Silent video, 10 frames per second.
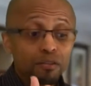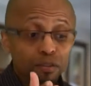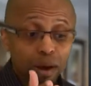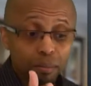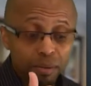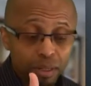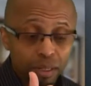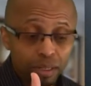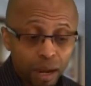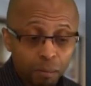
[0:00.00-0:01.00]
From
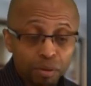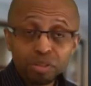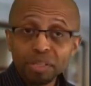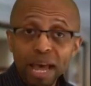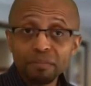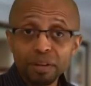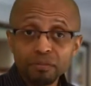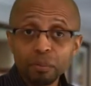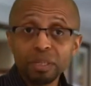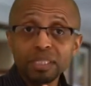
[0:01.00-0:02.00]
number 7,
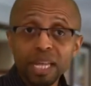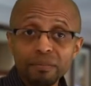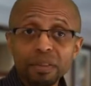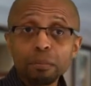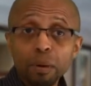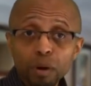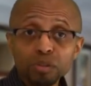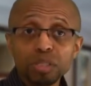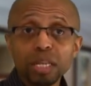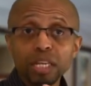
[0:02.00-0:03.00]
from the 7th
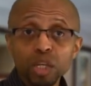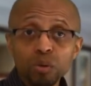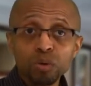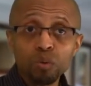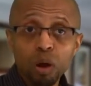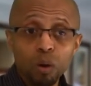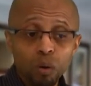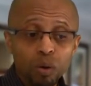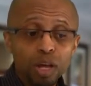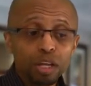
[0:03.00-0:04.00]
person that you
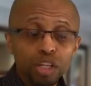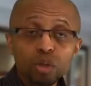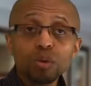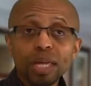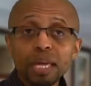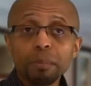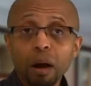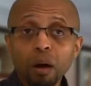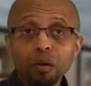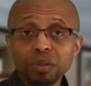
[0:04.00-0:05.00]
enroll, you keep
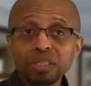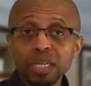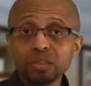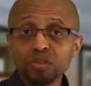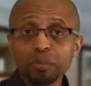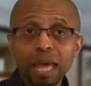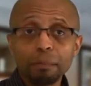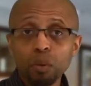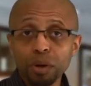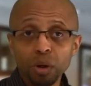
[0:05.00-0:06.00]
all the sales from
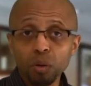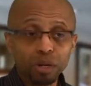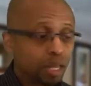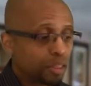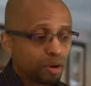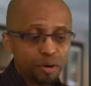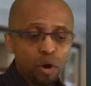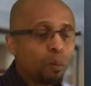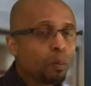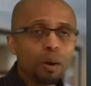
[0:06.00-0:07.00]
that point on. There are
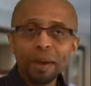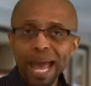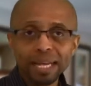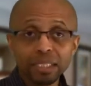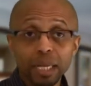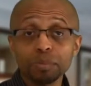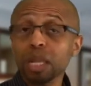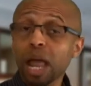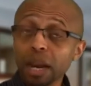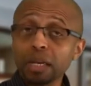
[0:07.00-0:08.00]
no more pass-ups. A
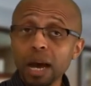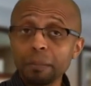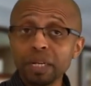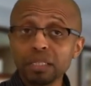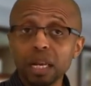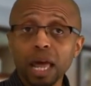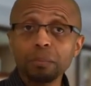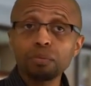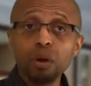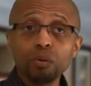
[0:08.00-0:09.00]
lot of companies, a lot
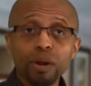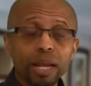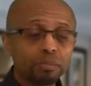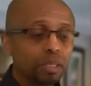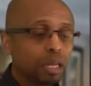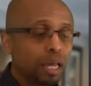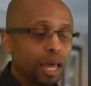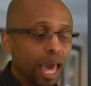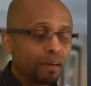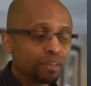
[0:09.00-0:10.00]
of programs
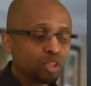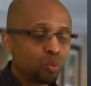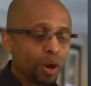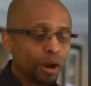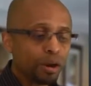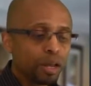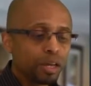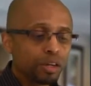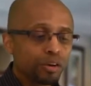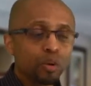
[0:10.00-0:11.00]
have it to where
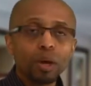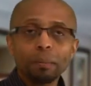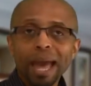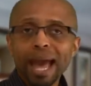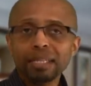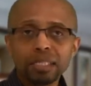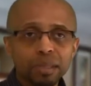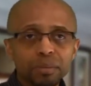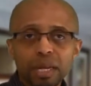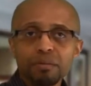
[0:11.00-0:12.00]
you're doing
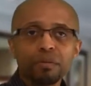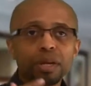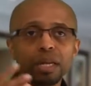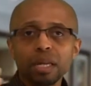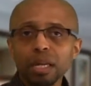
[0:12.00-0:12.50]
pass-ups every,